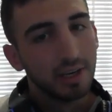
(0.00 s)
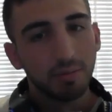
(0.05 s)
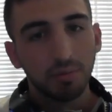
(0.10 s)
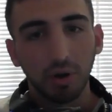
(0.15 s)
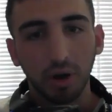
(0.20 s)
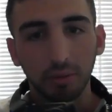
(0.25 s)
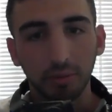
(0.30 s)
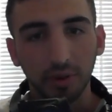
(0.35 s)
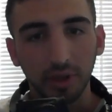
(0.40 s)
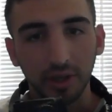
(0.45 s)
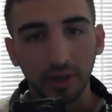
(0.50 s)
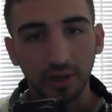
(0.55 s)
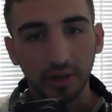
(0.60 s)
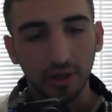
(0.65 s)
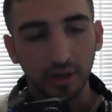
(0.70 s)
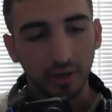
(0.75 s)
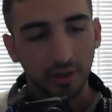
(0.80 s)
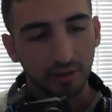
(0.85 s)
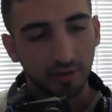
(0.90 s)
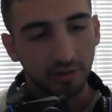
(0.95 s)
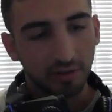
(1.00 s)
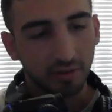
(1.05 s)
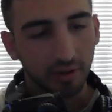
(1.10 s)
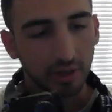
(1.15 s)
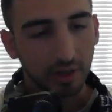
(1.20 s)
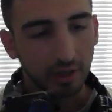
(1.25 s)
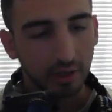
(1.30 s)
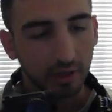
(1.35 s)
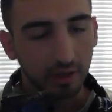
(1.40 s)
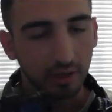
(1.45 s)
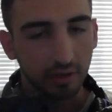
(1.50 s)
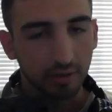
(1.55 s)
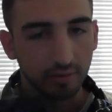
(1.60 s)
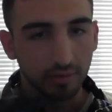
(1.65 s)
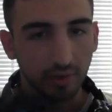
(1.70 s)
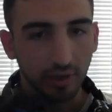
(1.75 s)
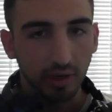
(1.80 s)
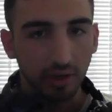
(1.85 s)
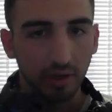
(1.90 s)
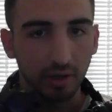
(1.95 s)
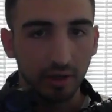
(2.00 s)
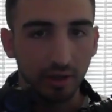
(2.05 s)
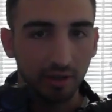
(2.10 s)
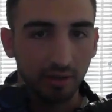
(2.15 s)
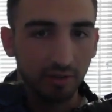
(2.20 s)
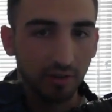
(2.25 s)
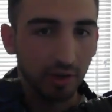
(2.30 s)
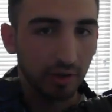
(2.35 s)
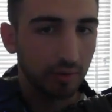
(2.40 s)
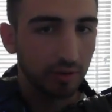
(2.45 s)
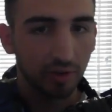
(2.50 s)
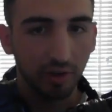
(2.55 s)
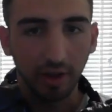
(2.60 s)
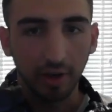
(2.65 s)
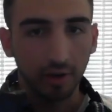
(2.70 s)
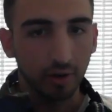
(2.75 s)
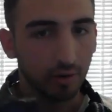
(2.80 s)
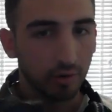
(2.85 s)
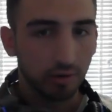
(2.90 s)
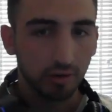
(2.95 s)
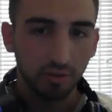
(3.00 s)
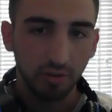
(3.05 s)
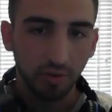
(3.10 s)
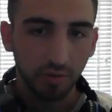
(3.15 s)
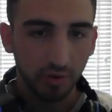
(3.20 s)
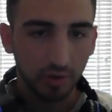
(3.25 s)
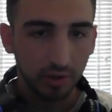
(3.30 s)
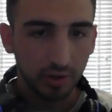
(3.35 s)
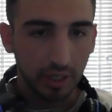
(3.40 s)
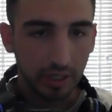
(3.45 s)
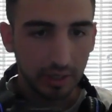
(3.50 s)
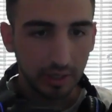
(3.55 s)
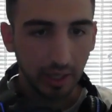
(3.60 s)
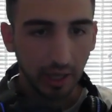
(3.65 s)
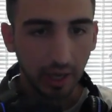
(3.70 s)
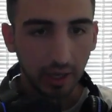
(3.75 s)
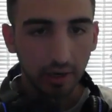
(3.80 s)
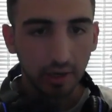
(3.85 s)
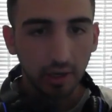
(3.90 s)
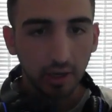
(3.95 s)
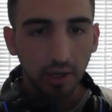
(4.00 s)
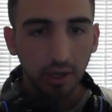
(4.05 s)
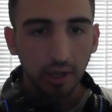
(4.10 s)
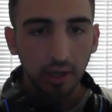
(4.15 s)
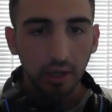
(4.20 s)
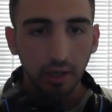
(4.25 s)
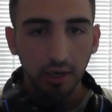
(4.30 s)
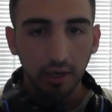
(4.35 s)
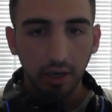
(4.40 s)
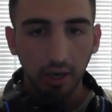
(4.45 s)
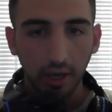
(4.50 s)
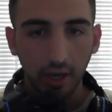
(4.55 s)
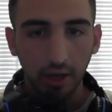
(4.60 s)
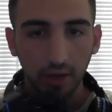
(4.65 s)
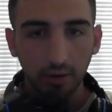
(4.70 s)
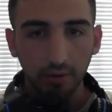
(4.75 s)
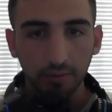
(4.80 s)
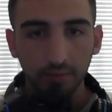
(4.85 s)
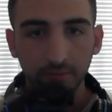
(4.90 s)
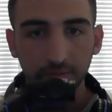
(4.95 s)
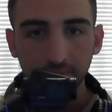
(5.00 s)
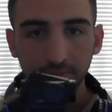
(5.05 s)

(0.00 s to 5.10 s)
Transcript: probably a, a sling, a sling retainer or something like that. Now,